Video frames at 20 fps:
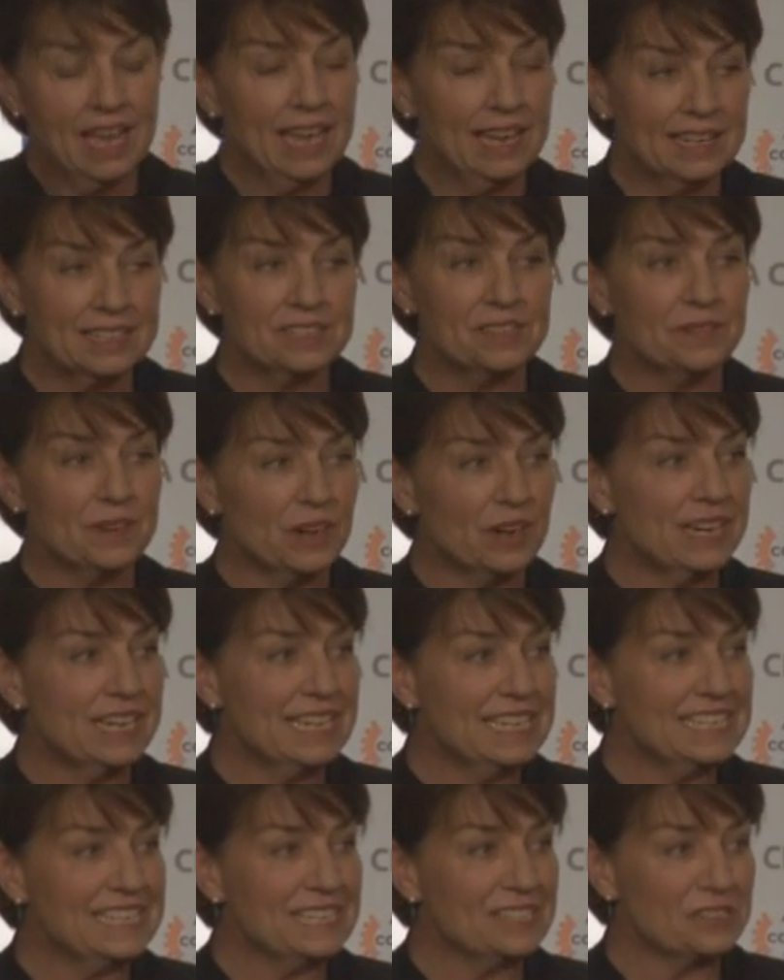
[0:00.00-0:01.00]
And it's a very
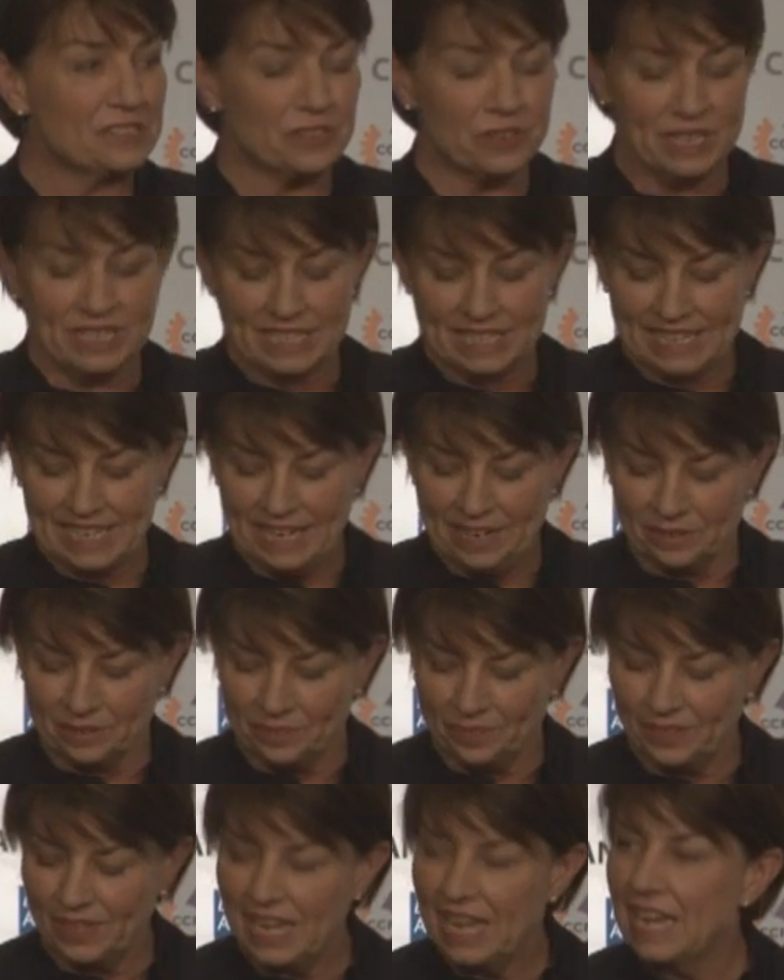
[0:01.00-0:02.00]
easy story to
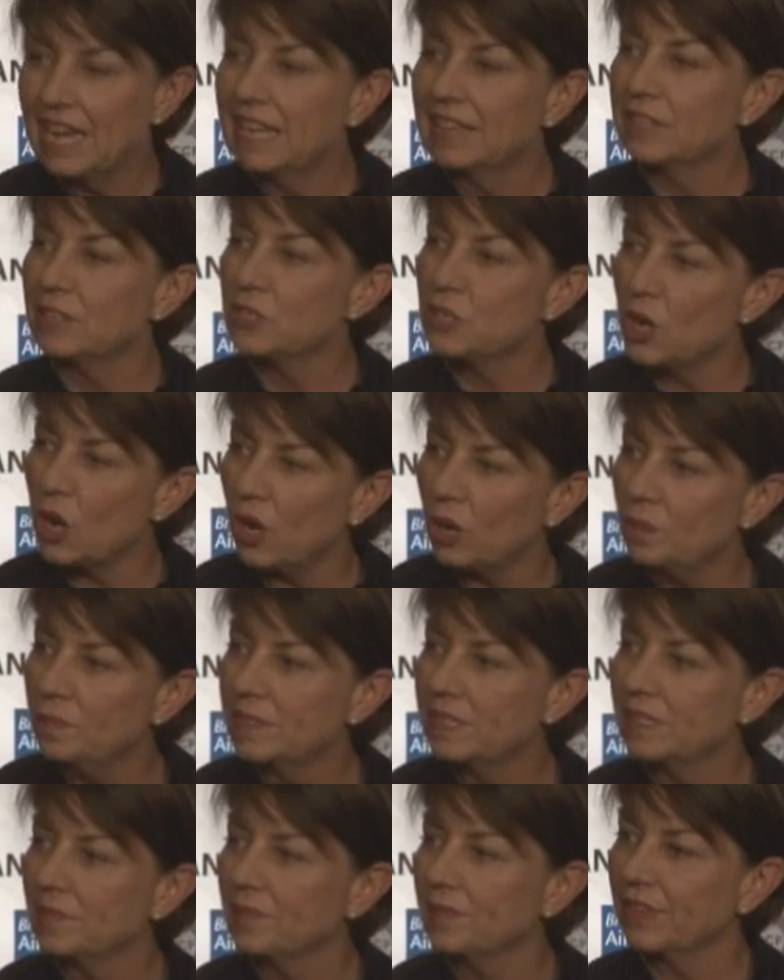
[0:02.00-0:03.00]
tell. The
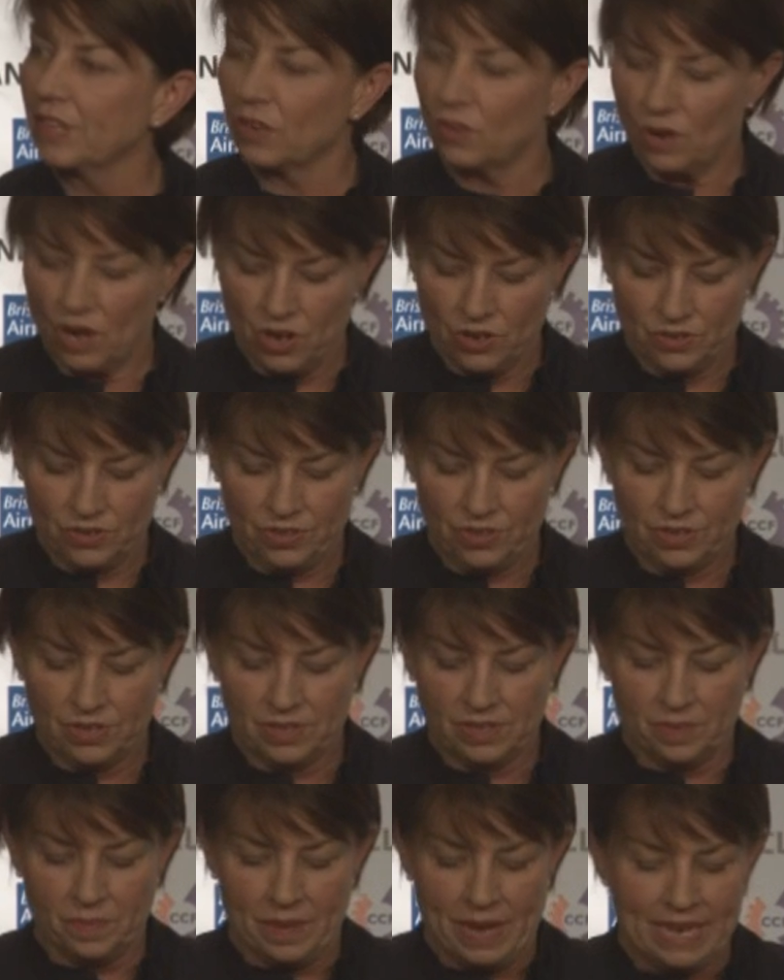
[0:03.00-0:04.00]
jobs, the
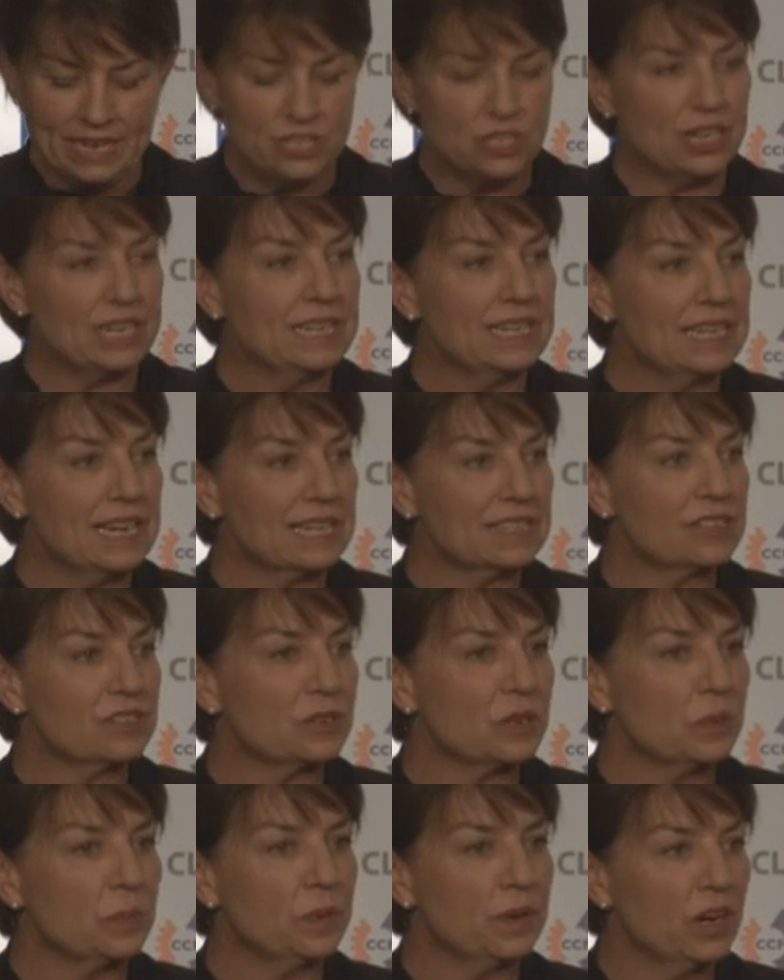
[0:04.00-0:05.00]
growth, the major
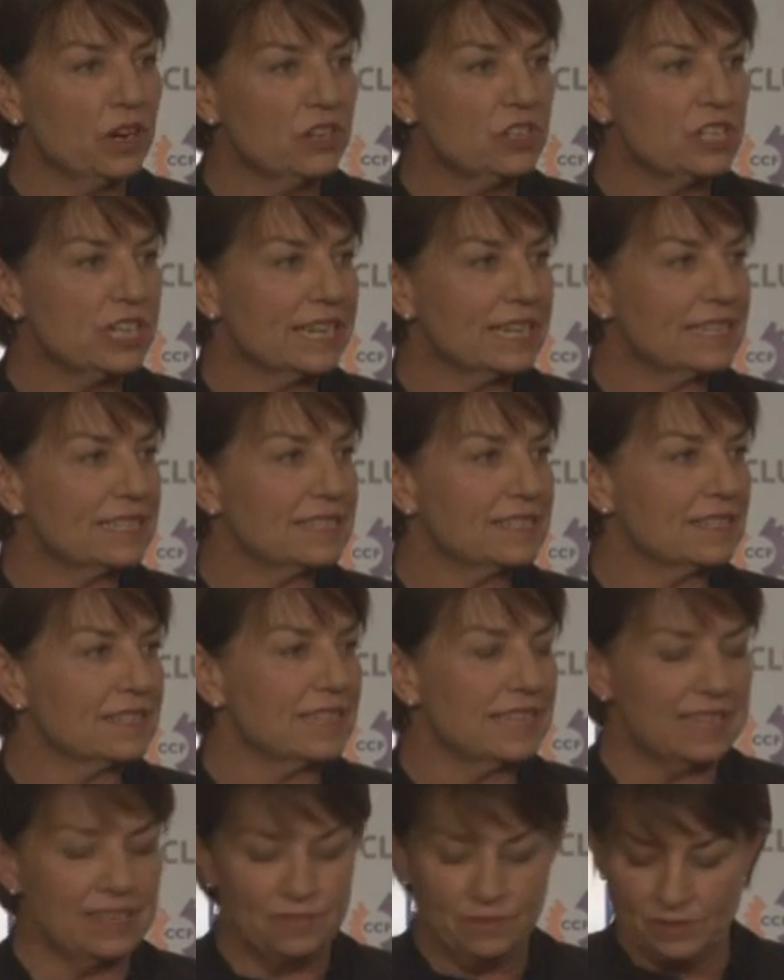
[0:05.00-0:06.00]
industrial projects,
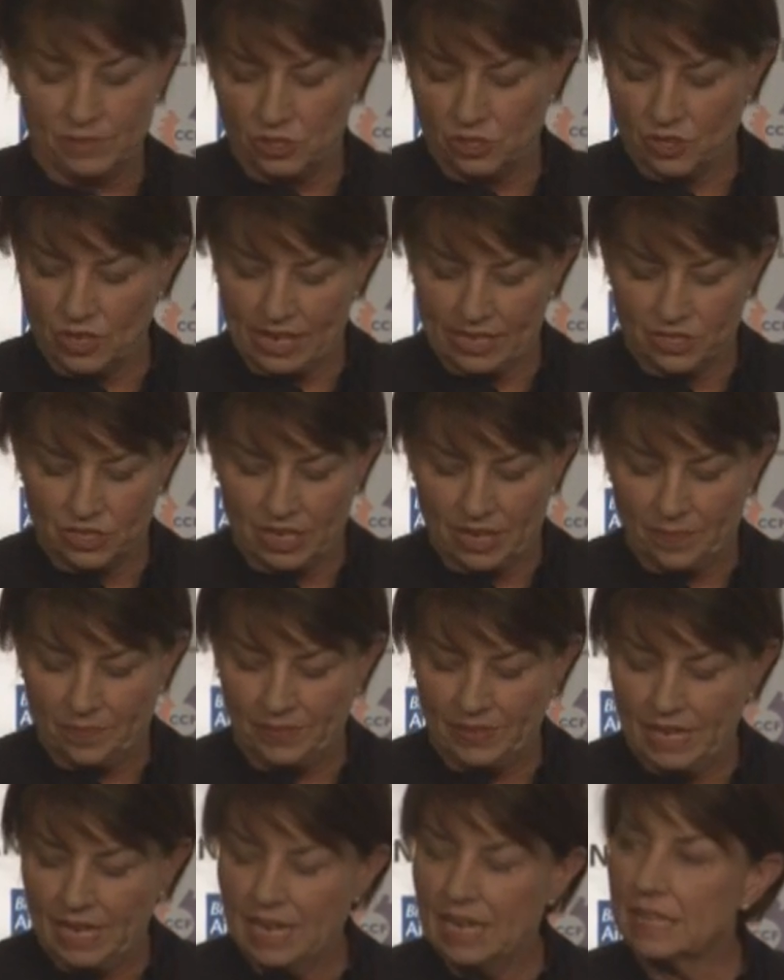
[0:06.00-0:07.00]
the infrastructure,
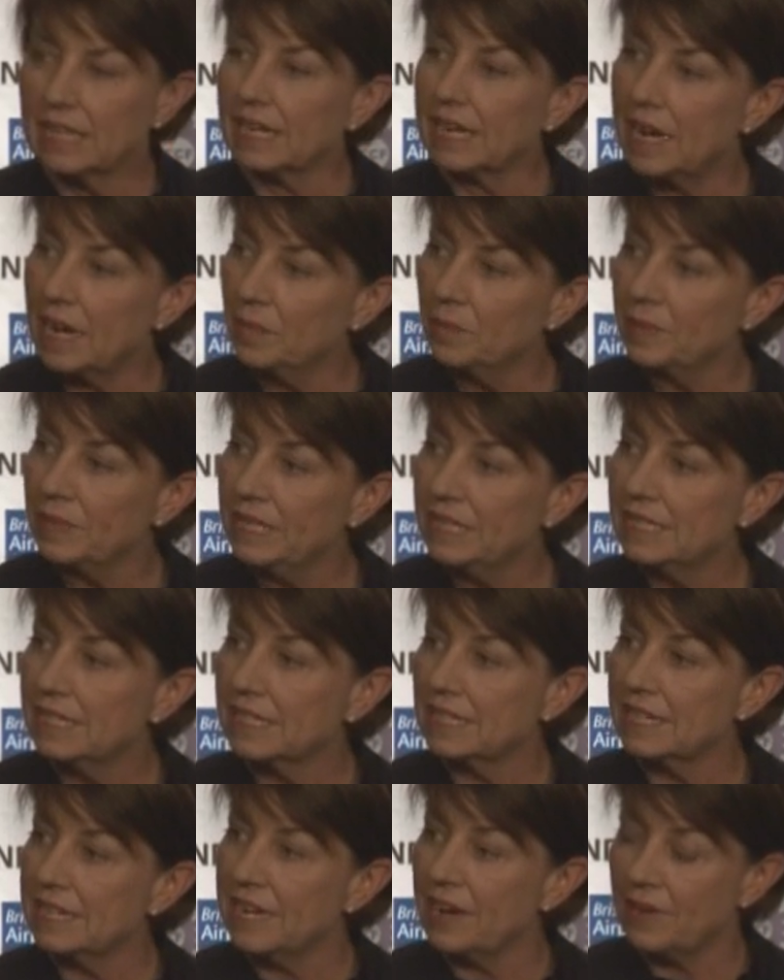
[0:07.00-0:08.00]
the companies
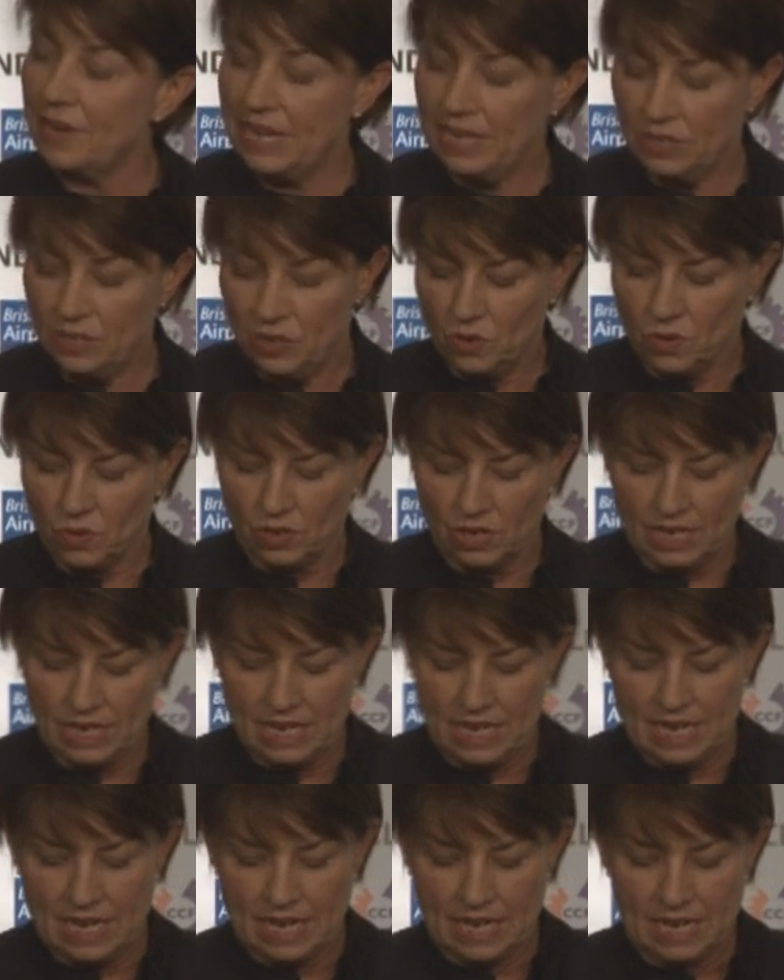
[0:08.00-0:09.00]
that are now headquartered
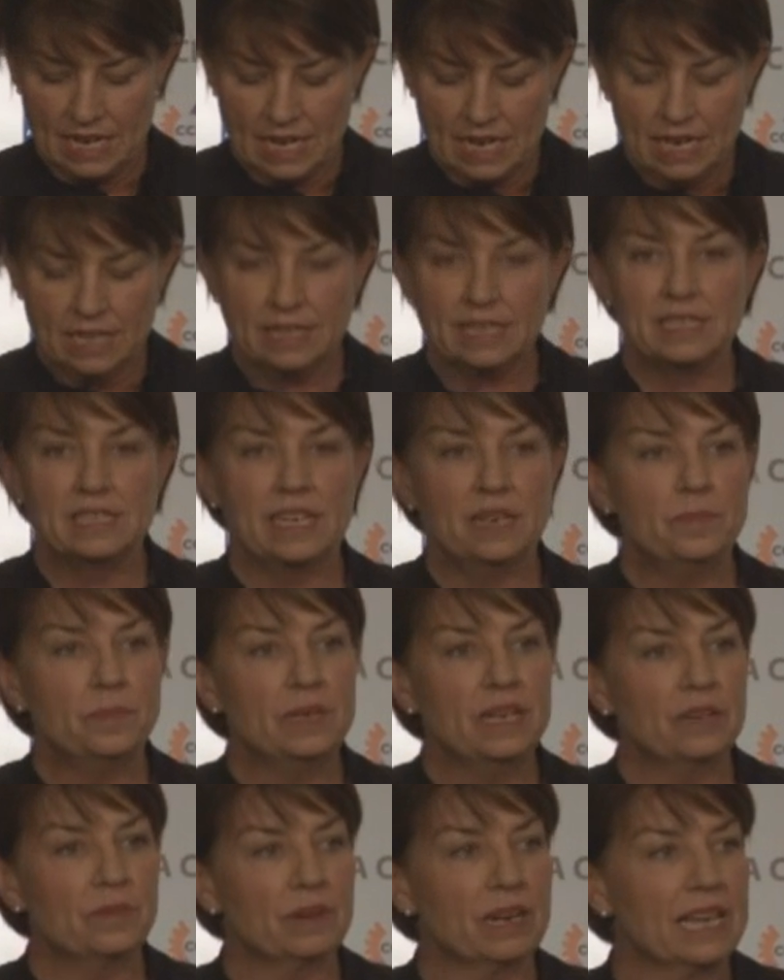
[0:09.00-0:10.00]
here, the
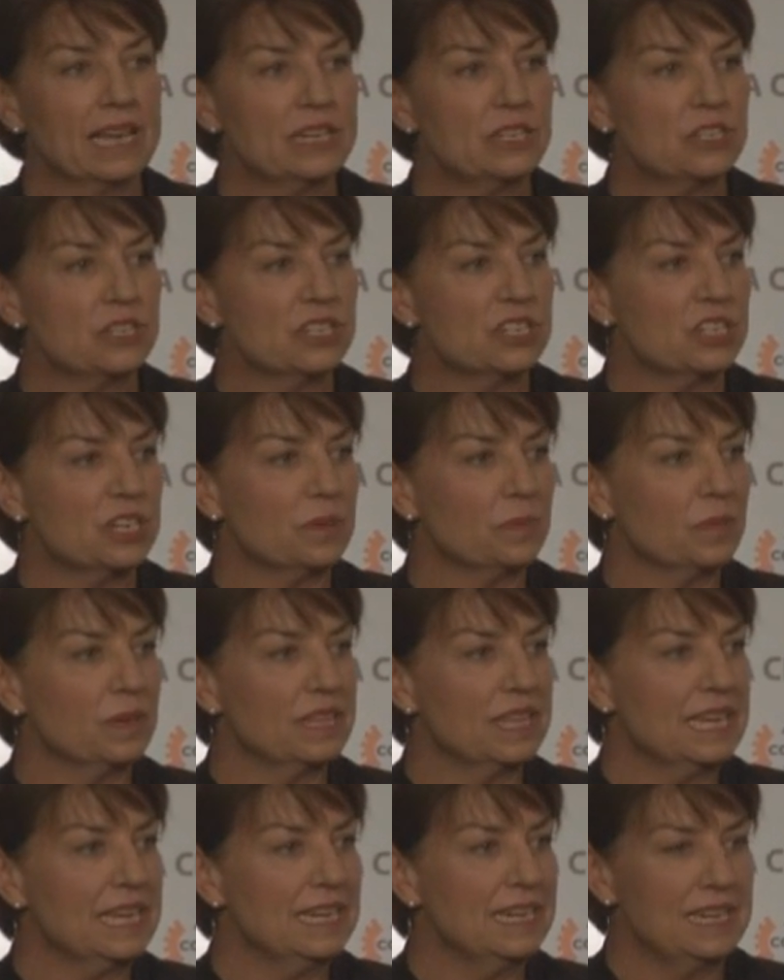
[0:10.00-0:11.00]
deepening relationship
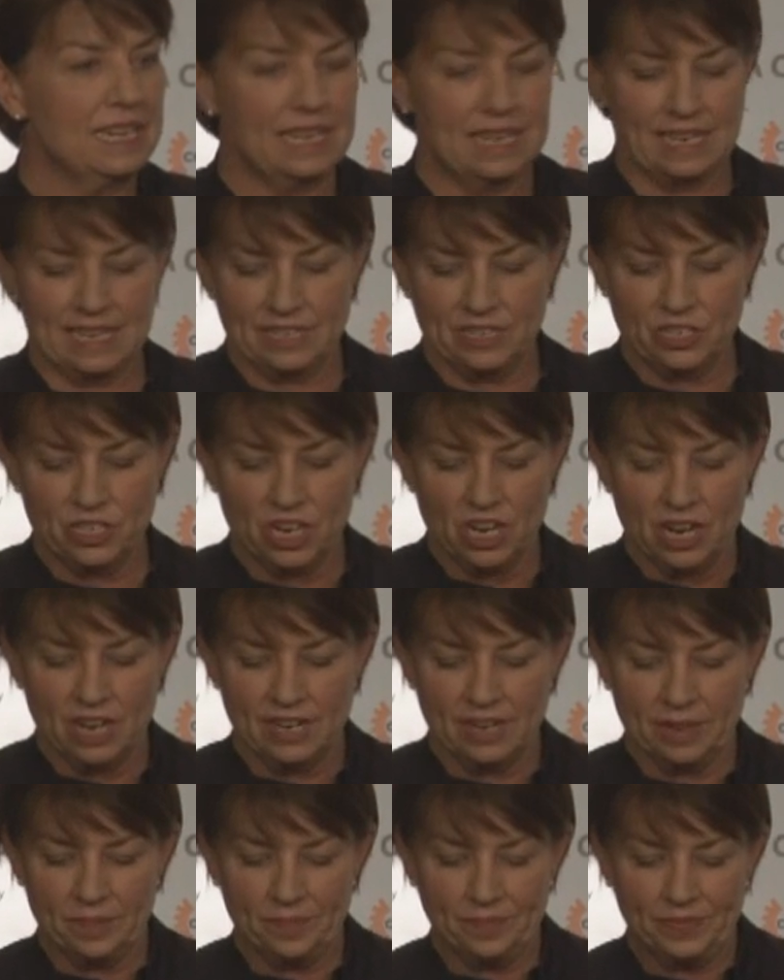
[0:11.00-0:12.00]
with India and
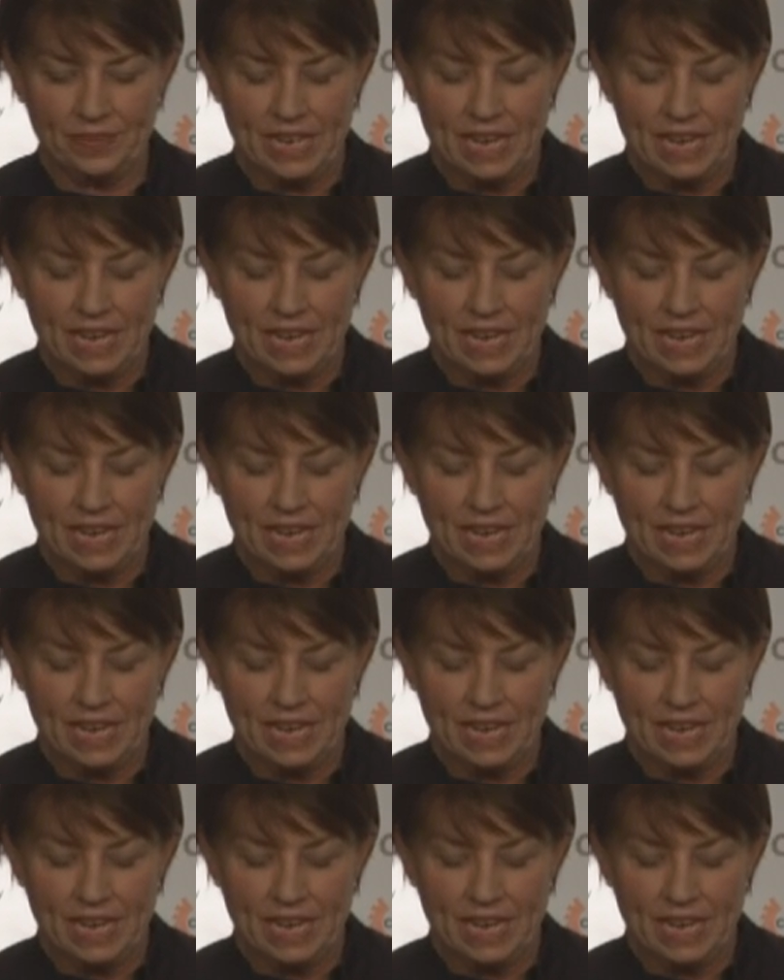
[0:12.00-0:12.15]
China.